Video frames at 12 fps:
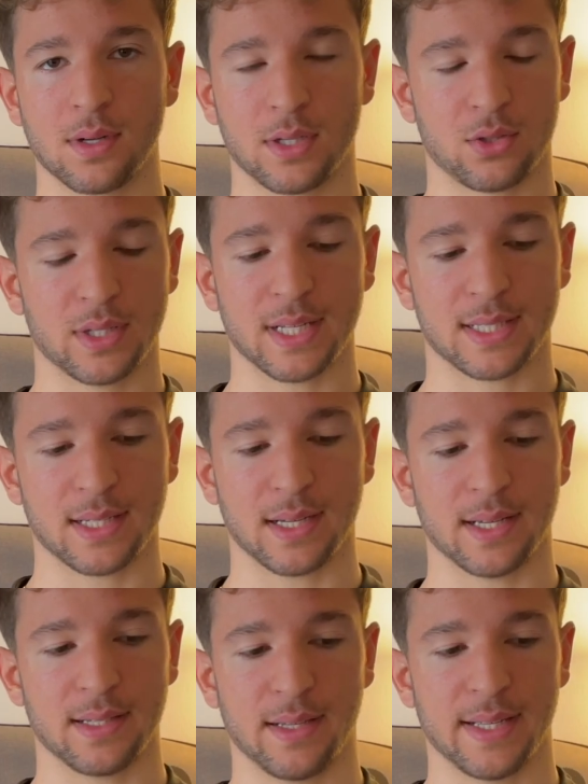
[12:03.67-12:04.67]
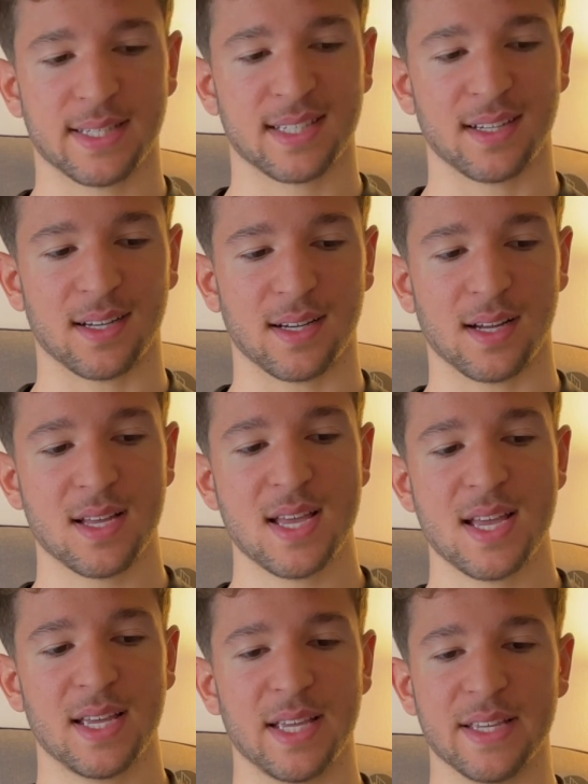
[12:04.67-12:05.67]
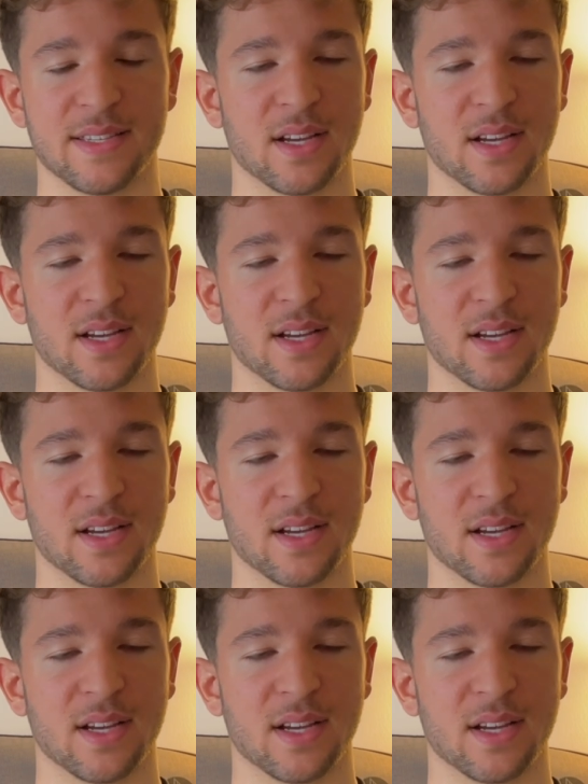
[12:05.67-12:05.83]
so that it's easier,